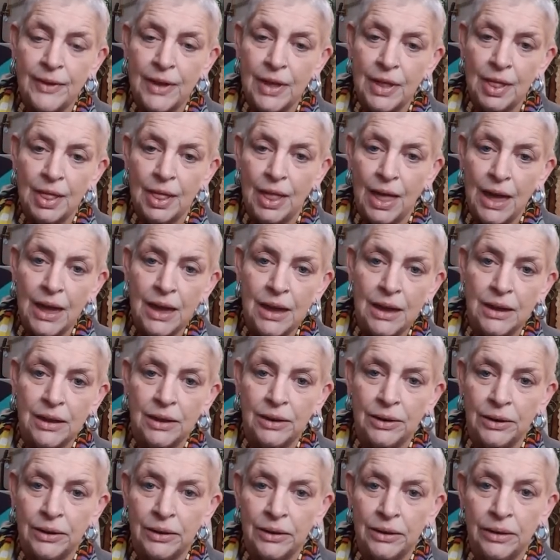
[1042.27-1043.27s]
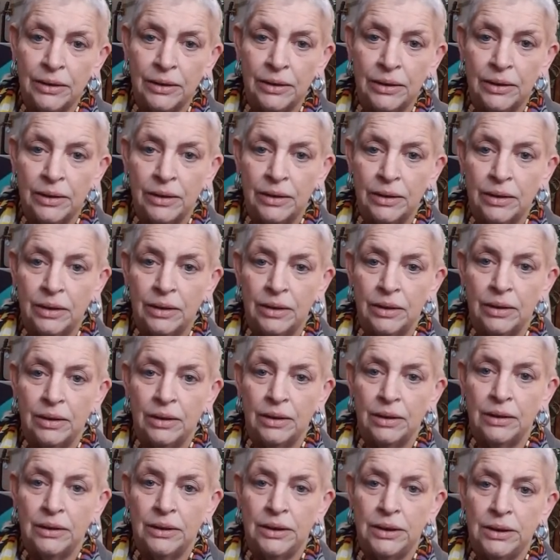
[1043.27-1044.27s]
online?
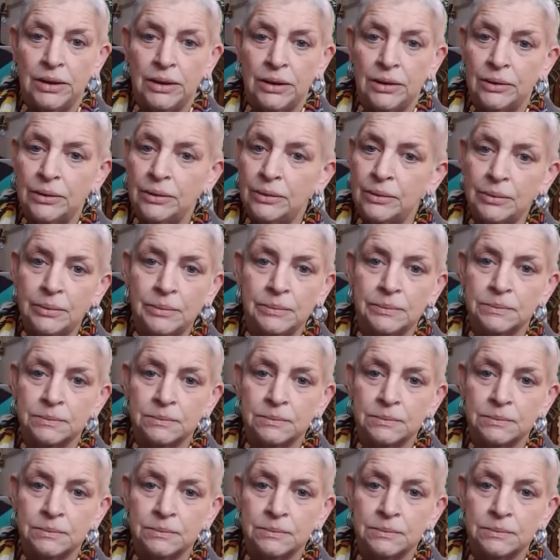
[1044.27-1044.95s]
You know?